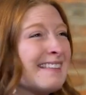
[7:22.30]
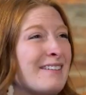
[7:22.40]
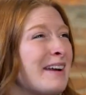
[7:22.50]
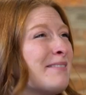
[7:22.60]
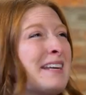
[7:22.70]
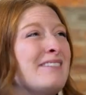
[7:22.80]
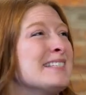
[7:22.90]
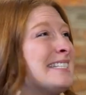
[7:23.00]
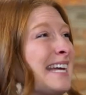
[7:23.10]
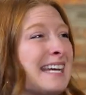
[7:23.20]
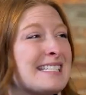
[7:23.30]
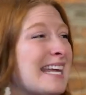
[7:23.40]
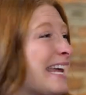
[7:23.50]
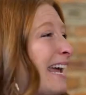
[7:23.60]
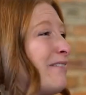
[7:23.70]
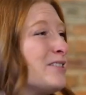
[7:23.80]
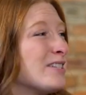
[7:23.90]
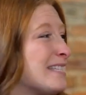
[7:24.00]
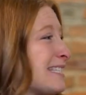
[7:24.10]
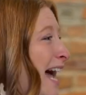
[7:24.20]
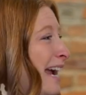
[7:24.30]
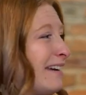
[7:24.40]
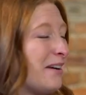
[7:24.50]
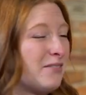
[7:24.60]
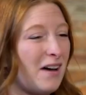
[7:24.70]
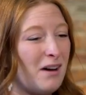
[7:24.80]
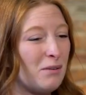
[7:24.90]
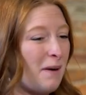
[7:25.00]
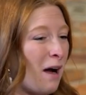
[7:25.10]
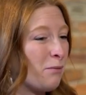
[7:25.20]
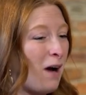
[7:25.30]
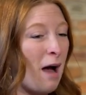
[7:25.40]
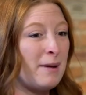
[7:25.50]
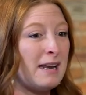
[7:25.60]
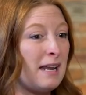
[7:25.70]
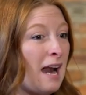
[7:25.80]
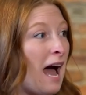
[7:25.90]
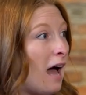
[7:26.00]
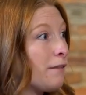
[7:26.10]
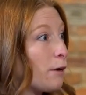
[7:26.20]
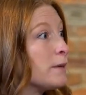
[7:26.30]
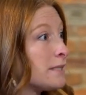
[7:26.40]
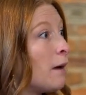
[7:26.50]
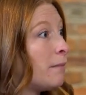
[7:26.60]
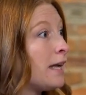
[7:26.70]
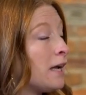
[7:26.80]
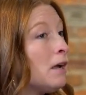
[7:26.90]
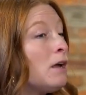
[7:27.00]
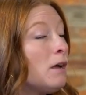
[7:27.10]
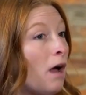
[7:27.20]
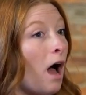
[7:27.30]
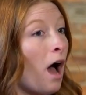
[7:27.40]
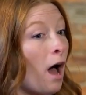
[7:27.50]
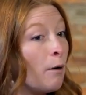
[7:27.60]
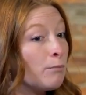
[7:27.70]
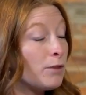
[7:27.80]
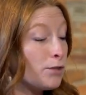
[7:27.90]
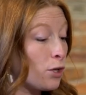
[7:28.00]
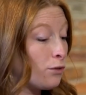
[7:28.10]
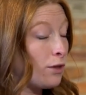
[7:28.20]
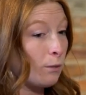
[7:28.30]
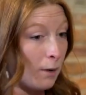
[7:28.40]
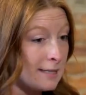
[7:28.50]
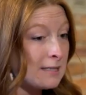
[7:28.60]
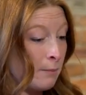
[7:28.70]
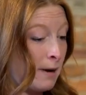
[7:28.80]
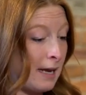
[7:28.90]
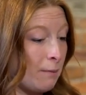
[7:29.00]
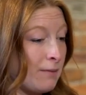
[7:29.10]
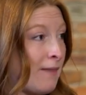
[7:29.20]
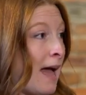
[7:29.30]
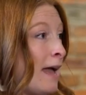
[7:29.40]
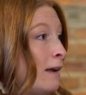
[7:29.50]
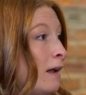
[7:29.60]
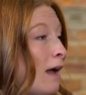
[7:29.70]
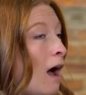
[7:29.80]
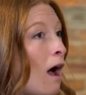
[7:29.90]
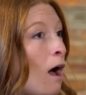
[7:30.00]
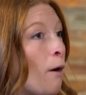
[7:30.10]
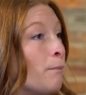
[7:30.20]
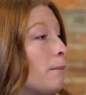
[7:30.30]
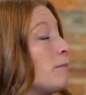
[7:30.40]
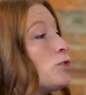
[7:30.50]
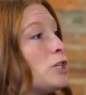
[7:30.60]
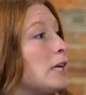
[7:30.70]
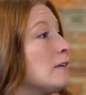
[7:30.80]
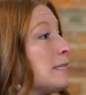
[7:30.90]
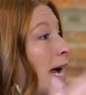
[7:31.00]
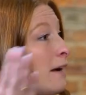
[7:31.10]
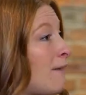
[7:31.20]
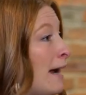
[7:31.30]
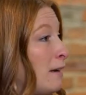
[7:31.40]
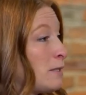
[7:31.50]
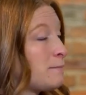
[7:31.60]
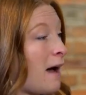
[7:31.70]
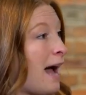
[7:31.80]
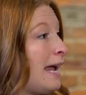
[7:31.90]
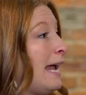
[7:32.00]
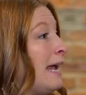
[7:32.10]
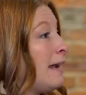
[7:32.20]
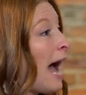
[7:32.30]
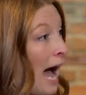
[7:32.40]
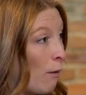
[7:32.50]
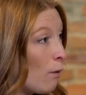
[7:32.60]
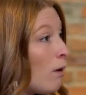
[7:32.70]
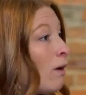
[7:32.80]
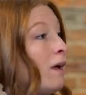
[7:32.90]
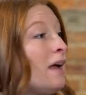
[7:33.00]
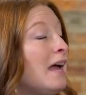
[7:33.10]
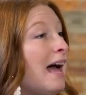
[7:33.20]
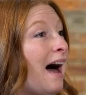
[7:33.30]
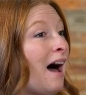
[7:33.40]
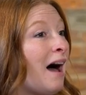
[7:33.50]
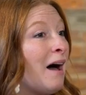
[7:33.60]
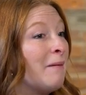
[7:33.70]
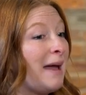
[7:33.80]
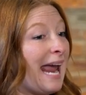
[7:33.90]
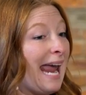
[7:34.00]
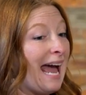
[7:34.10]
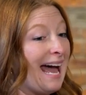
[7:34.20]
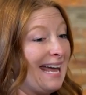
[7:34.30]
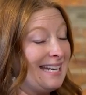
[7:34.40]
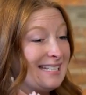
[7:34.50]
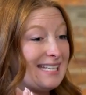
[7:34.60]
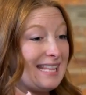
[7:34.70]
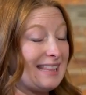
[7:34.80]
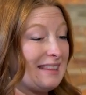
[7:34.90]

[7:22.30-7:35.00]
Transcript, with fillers: think there might have been even too. six. Like it was just kind of a uh, round robin, and so there was somebody. Um, so there was somebody, but then um, she decided to find a spot in Howell. Okay. Um, and